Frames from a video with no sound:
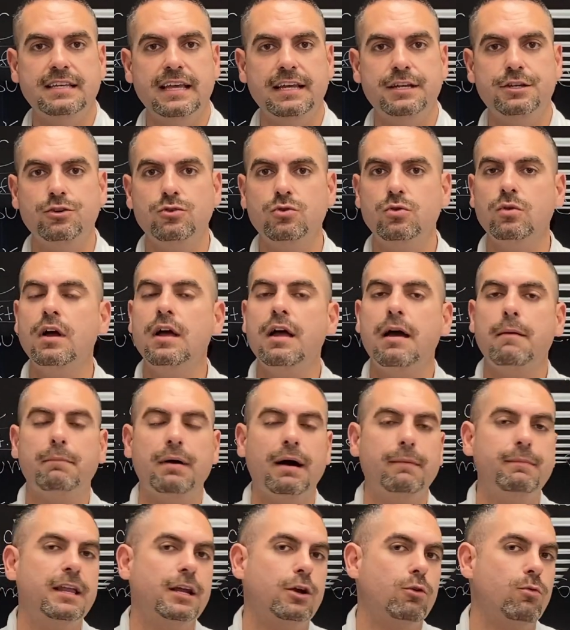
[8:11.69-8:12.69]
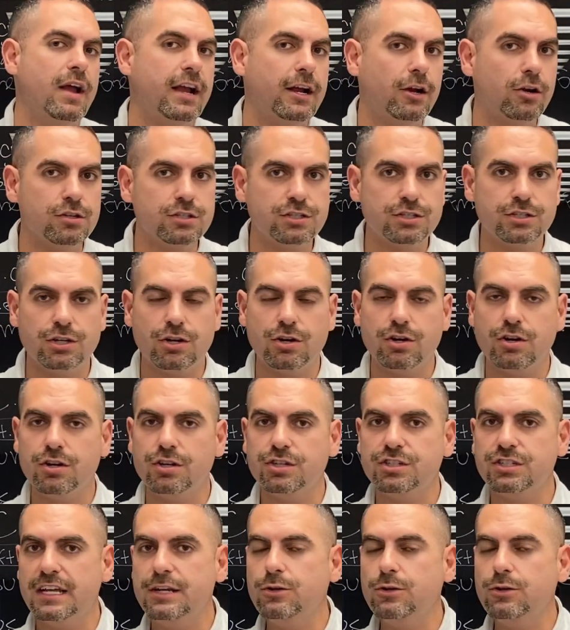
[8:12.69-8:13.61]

They do public record search.